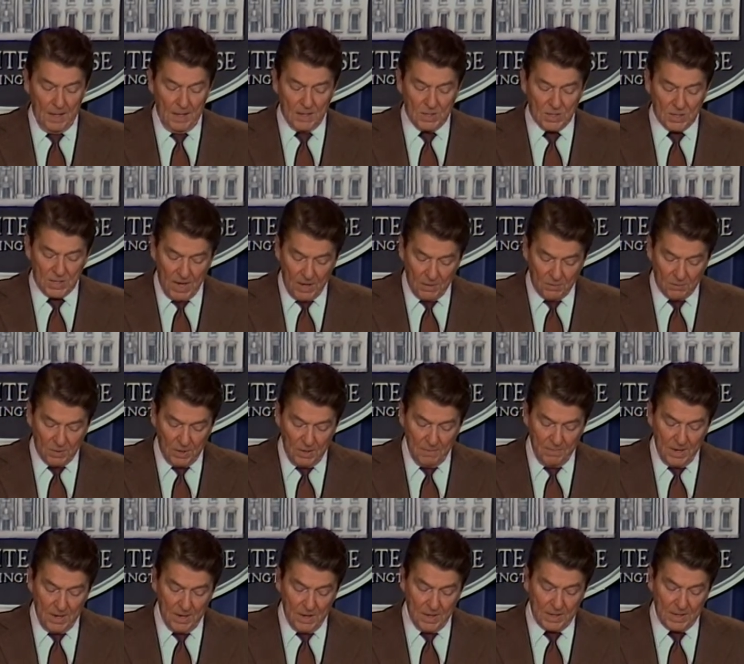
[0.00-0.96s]
Central
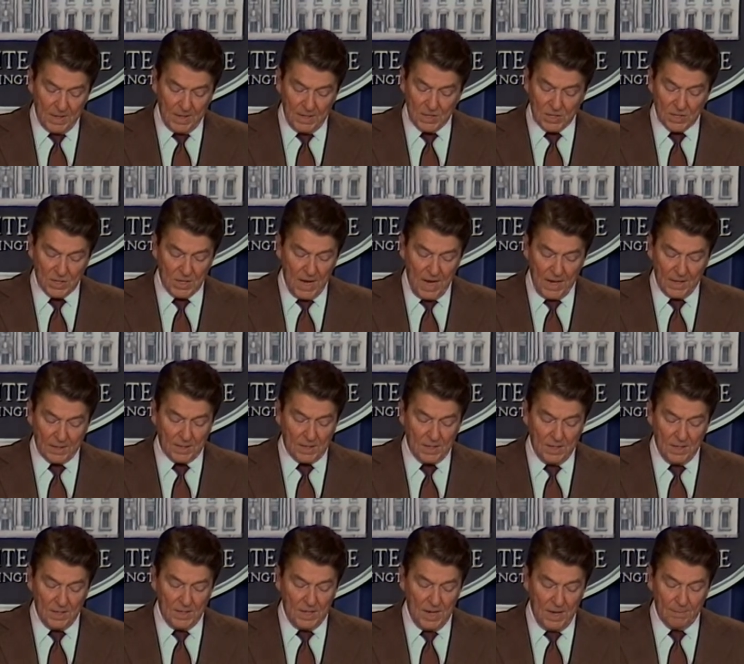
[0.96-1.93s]
America is not
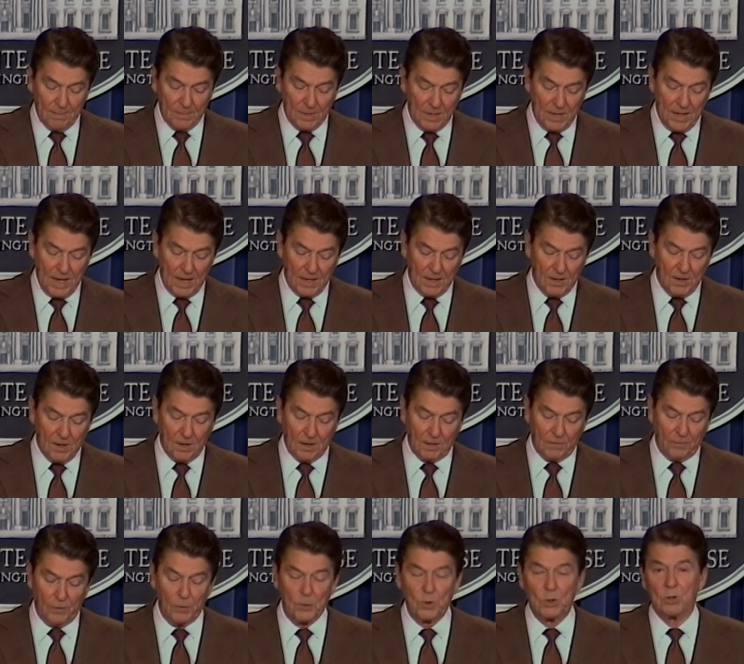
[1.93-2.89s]
condemned to that
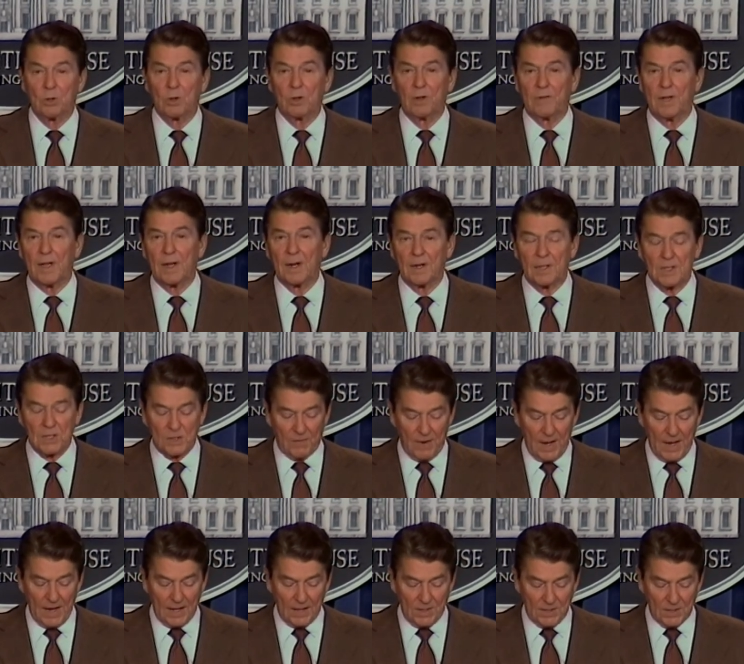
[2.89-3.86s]
dark future of endless
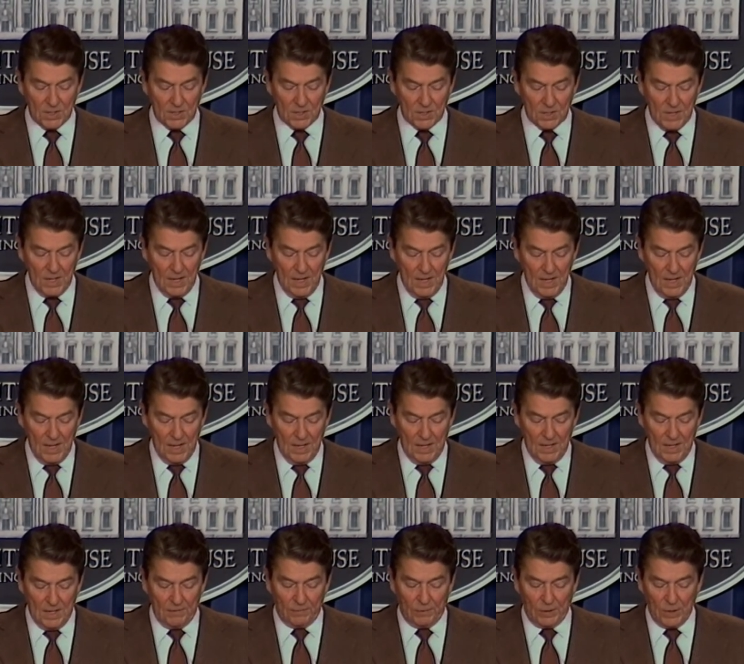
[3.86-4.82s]
violence.
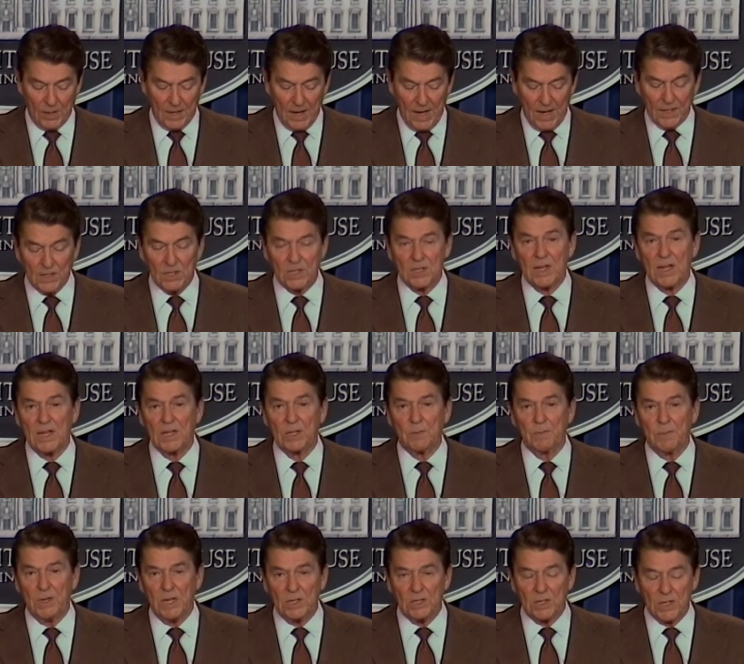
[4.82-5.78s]
If the United
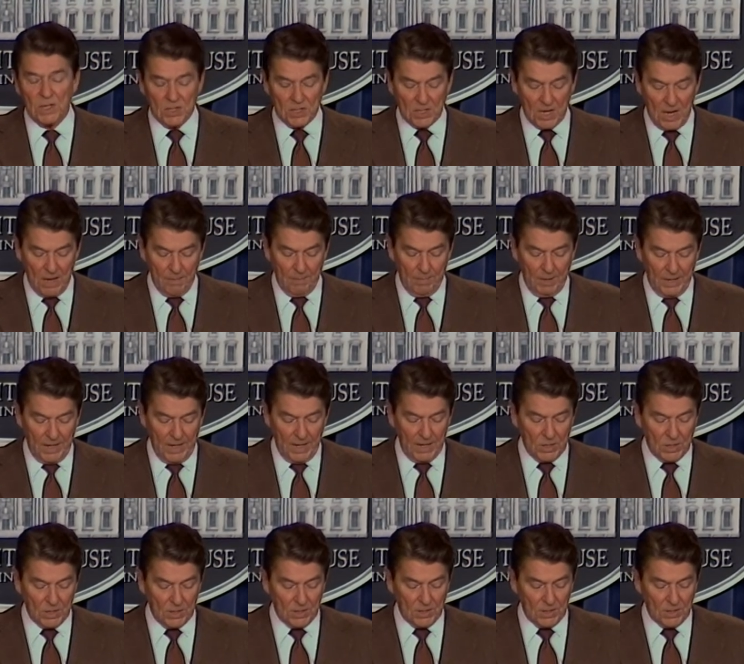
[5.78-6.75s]
States meets its
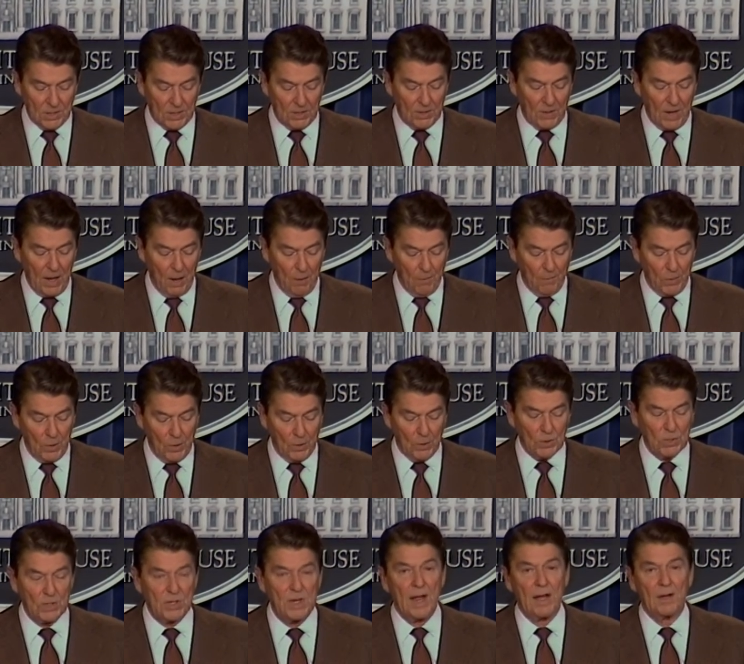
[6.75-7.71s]
obligations to help
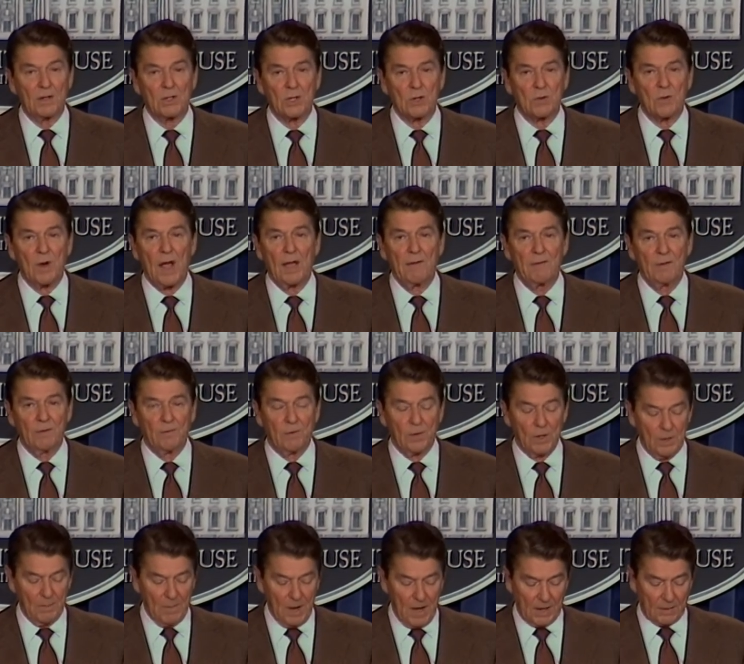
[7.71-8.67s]
those now striving for
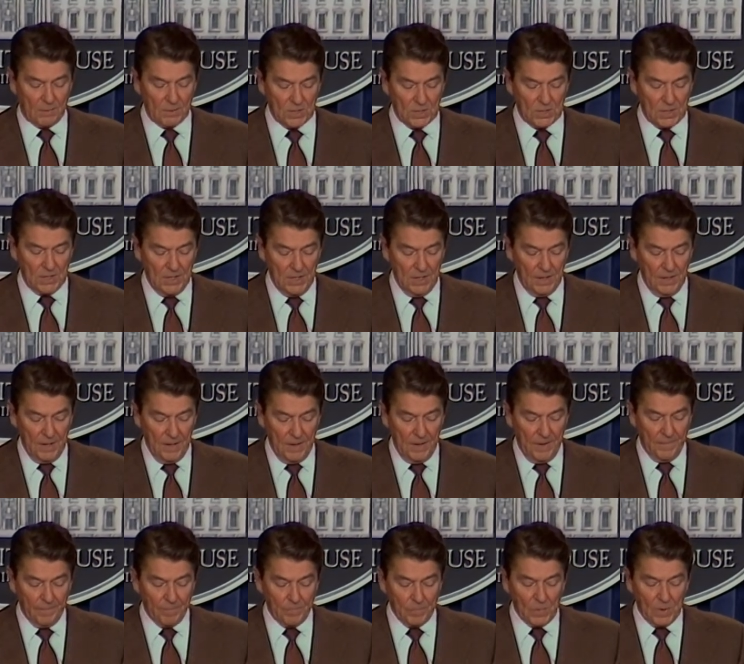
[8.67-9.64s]
democracy,
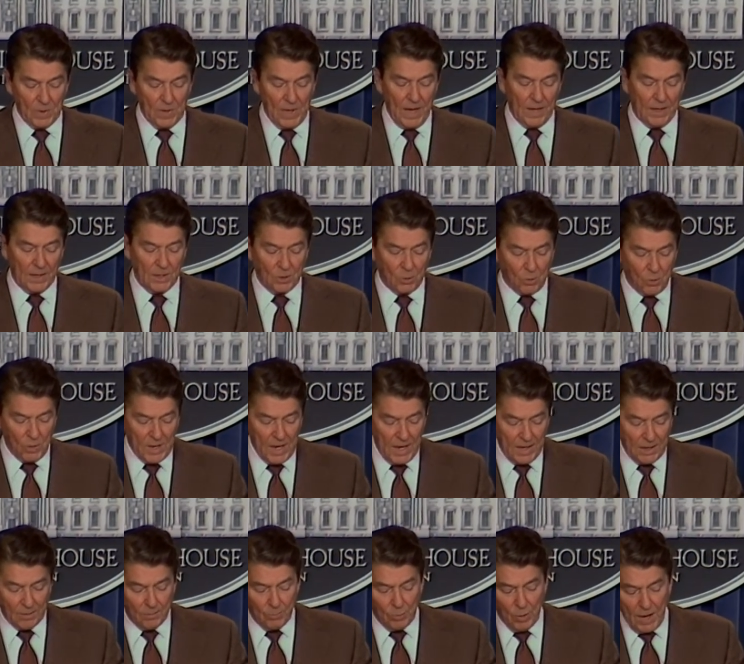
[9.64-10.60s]
they can
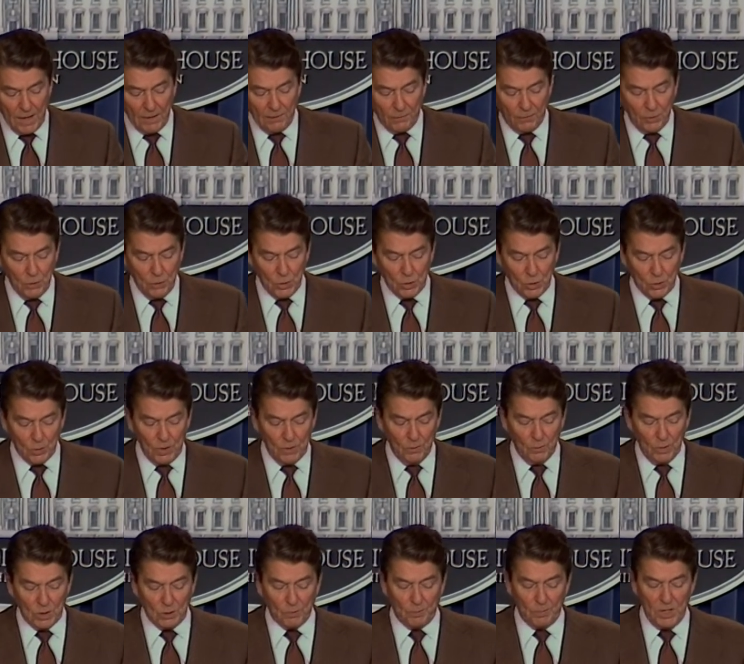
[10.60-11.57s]
create a bright future in
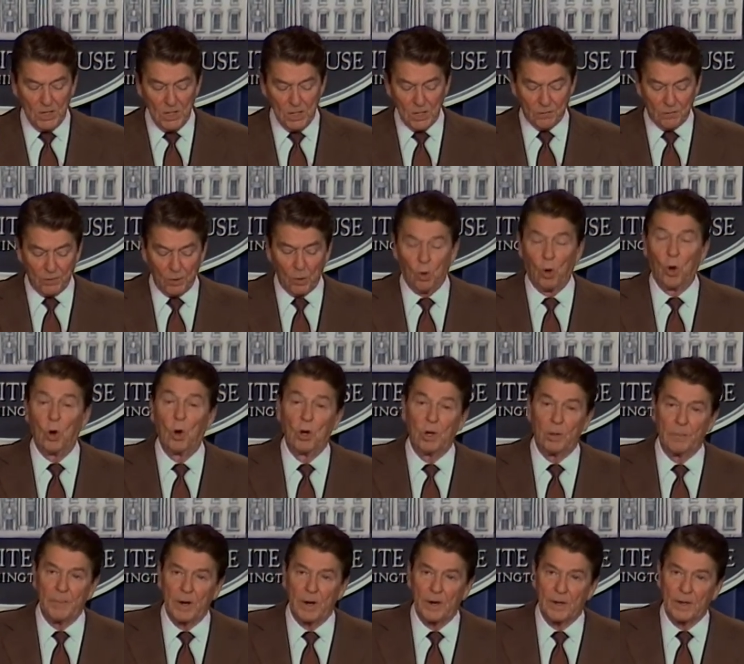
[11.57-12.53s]
which peace for
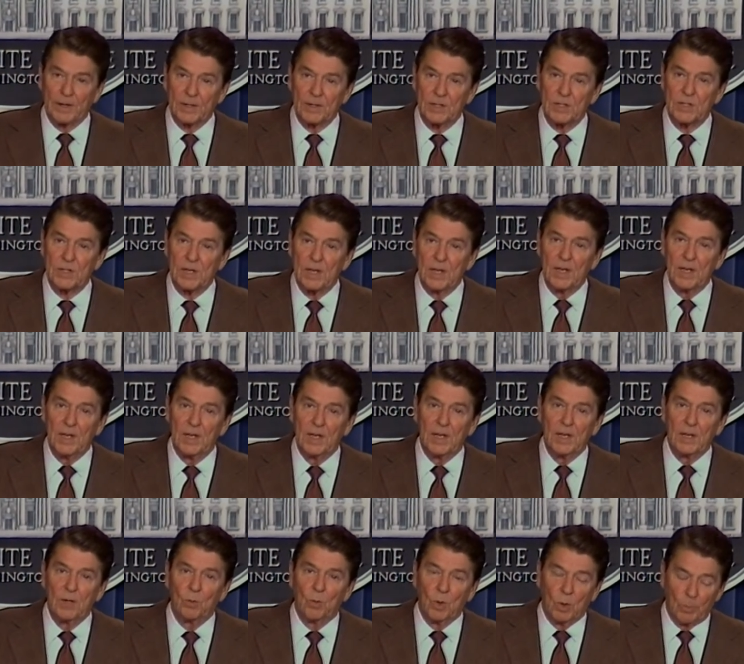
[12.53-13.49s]
all Americans
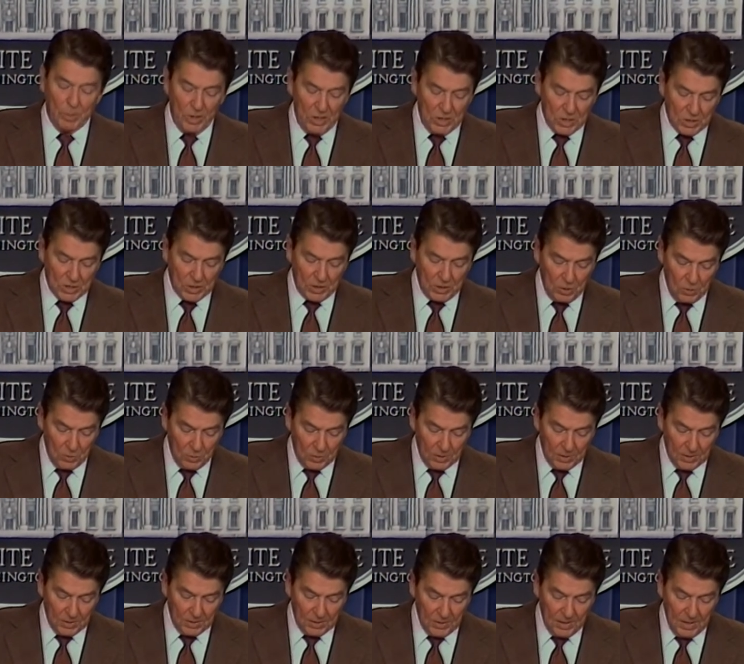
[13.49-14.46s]
will be
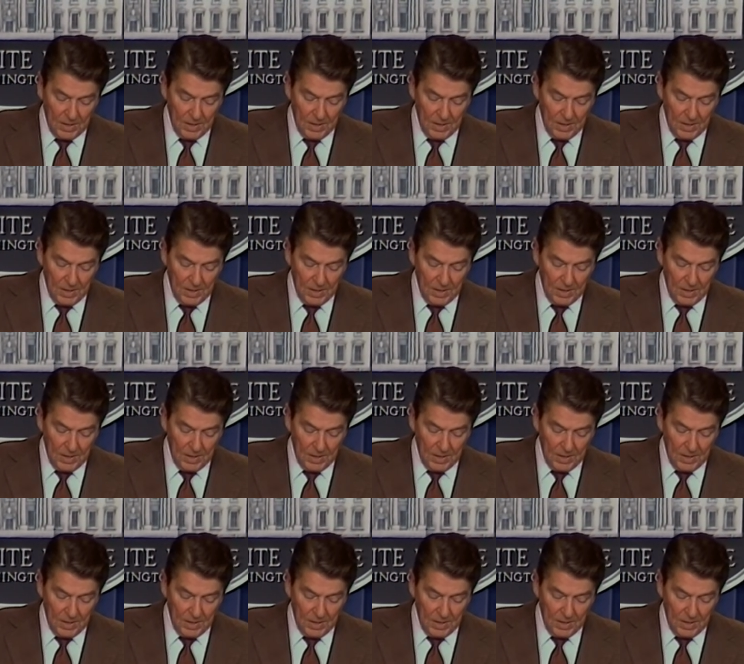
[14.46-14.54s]
secure.